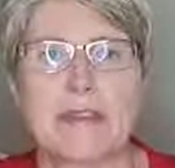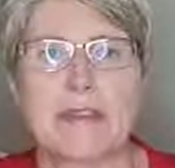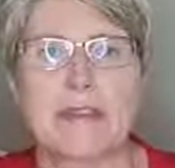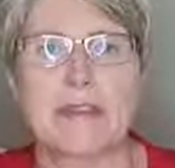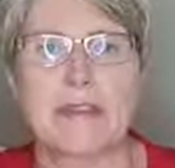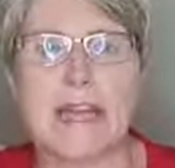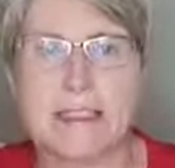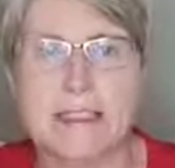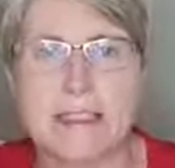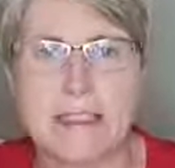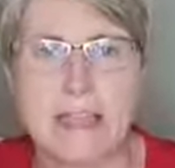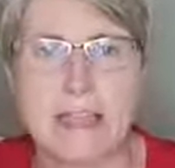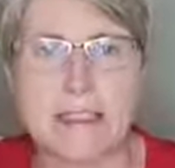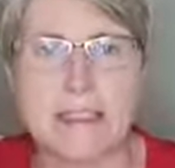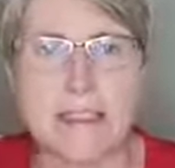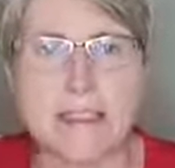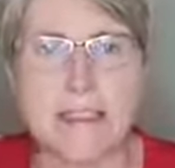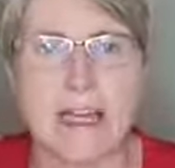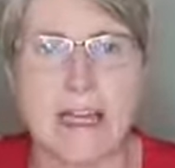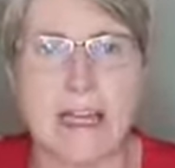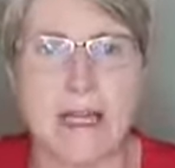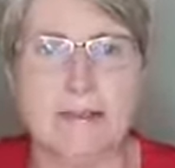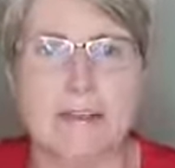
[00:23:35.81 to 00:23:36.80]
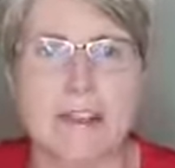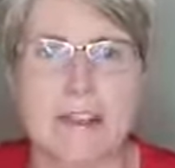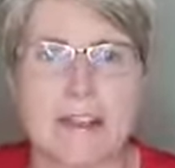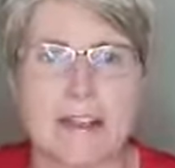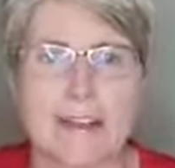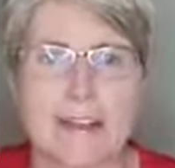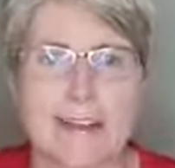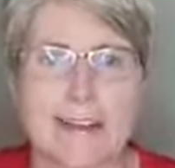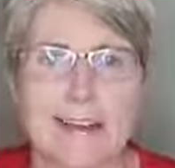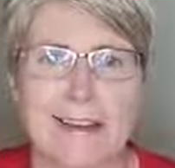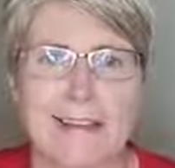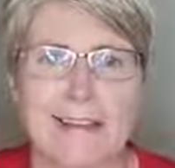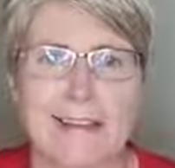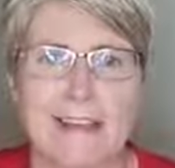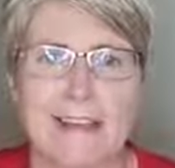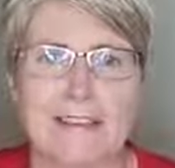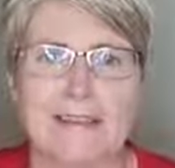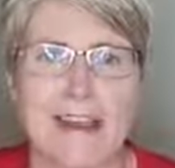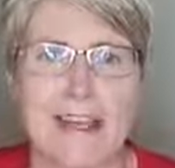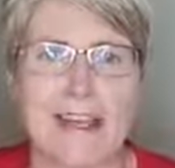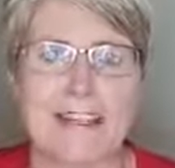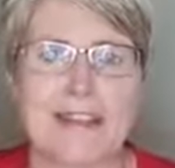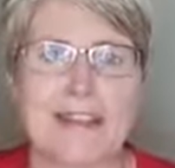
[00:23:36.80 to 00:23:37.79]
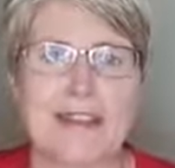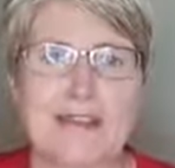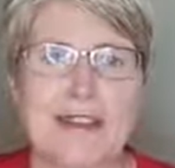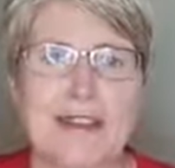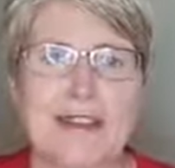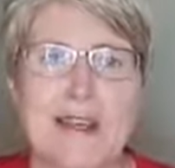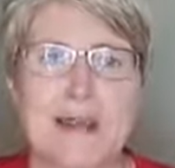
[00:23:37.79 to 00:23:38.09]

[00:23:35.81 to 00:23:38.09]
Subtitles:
that's not the time to start getting adventurous.